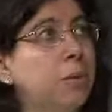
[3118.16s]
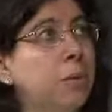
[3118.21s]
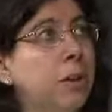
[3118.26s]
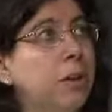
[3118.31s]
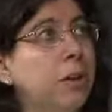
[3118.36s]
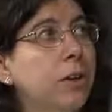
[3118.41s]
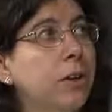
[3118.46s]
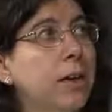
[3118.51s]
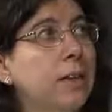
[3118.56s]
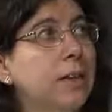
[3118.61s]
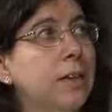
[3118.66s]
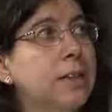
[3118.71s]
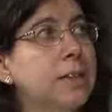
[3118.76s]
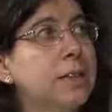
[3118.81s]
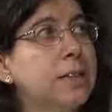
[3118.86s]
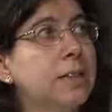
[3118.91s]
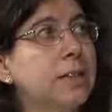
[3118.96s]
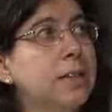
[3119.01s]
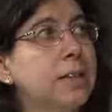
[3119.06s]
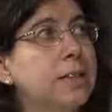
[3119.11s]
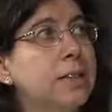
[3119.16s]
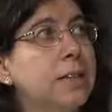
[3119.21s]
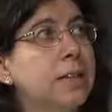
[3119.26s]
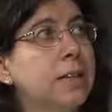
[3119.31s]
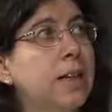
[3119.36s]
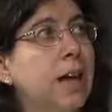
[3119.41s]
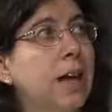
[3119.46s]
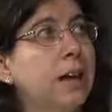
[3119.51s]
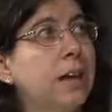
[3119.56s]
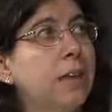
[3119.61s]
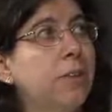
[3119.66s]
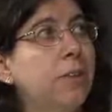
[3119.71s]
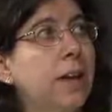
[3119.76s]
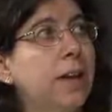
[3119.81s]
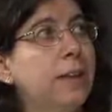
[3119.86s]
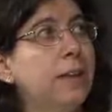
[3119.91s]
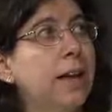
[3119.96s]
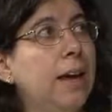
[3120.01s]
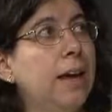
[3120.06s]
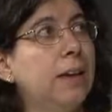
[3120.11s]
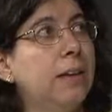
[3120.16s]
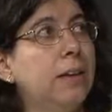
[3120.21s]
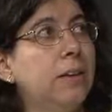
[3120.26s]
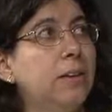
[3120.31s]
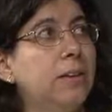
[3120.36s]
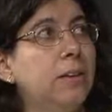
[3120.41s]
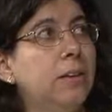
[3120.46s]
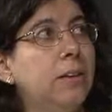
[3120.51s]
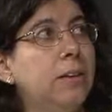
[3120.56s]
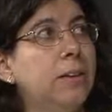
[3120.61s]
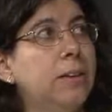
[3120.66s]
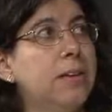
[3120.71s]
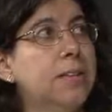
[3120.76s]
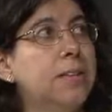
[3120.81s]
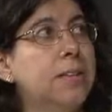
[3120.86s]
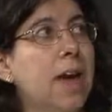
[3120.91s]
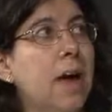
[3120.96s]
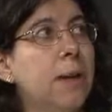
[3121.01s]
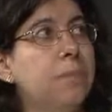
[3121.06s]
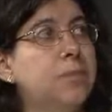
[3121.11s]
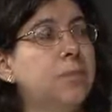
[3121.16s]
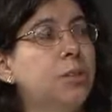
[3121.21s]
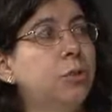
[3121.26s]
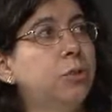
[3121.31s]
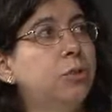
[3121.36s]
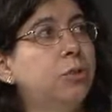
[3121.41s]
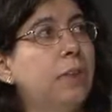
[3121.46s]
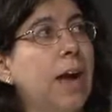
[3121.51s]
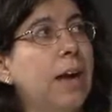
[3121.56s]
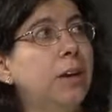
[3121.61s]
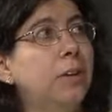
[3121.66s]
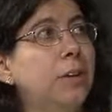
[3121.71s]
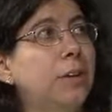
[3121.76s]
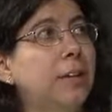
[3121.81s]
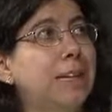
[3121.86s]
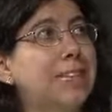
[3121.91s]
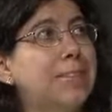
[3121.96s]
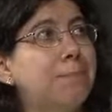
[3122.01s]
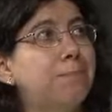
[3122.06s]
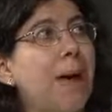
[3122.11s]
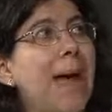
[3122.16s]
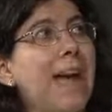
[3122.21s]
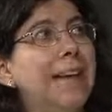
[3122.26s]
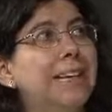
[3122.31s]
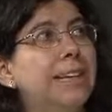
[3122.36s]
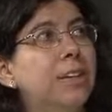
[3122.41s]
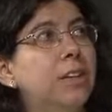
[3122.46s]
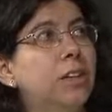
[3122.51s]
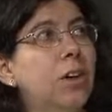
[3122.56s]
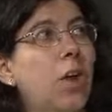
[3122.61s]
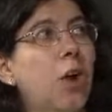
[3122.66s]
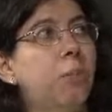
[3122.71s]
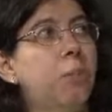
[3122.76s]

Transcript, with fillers: Well, you can easily see that if I take this absolute value and expand it in all